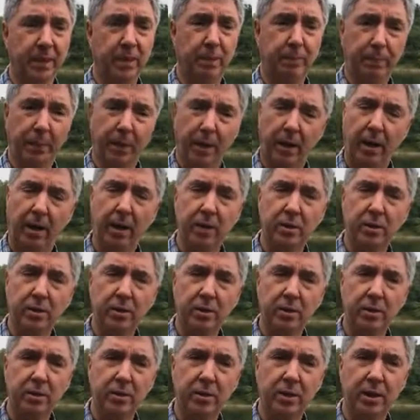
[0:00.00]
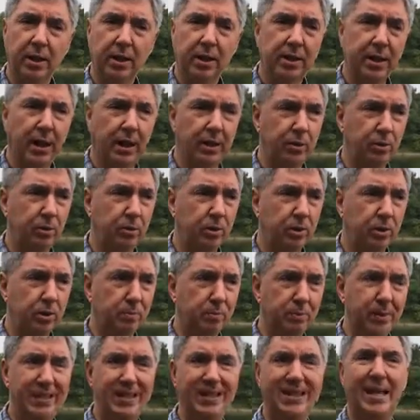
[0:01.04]
In the past, that used
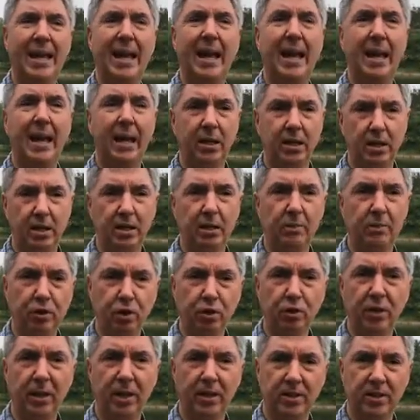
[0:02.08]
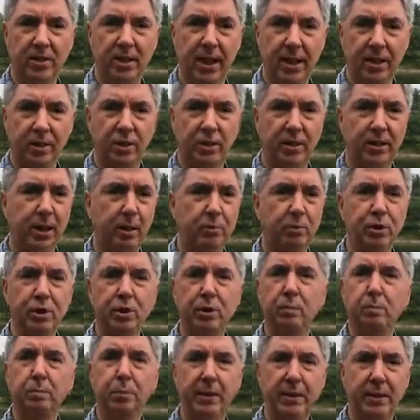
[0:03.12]
to be the end of the transaction that was
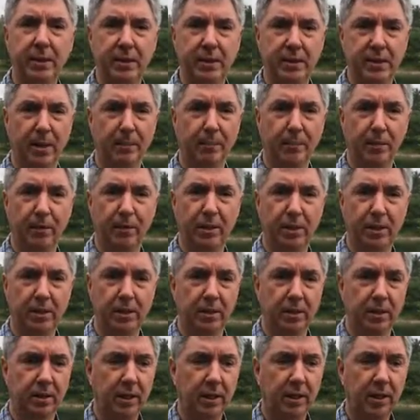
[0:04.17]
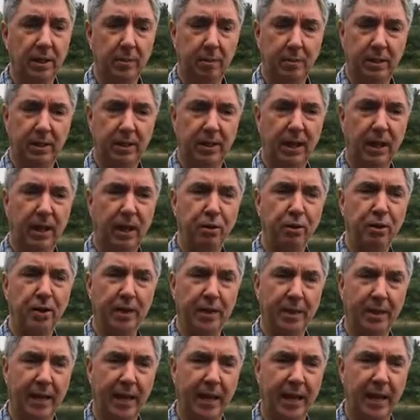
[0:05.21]
completely separated. But now
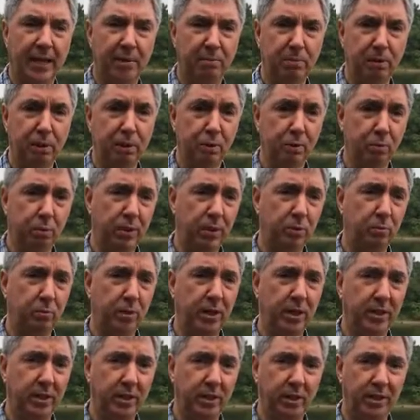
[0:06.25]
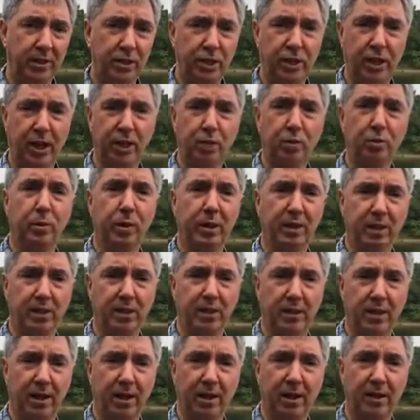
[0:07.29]
the line between where the jetway
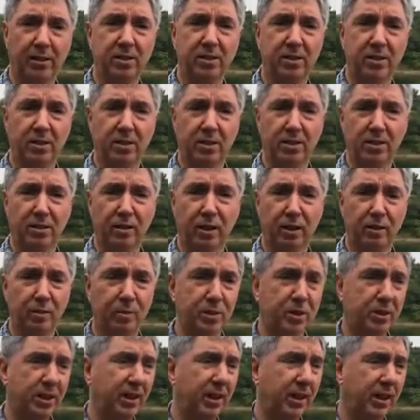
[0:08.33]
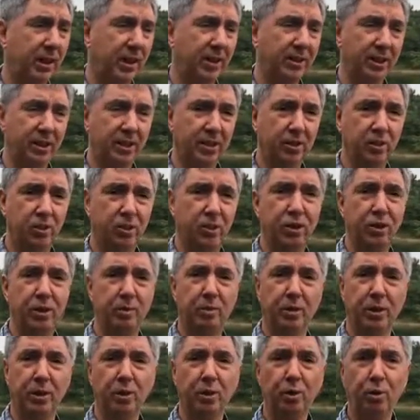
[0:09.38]
starts and stops and the
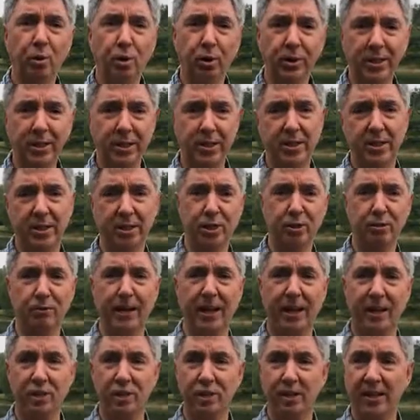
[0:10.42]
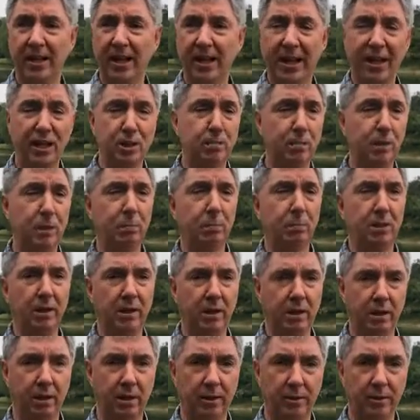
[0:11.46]
consumer and all his interaction has been
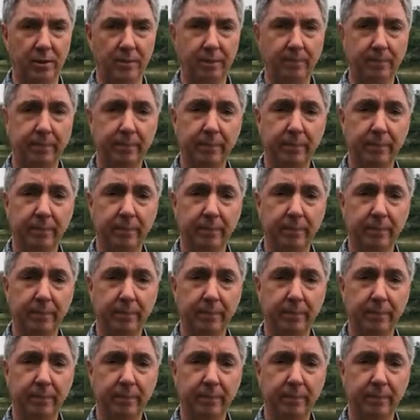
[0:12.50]
blurred.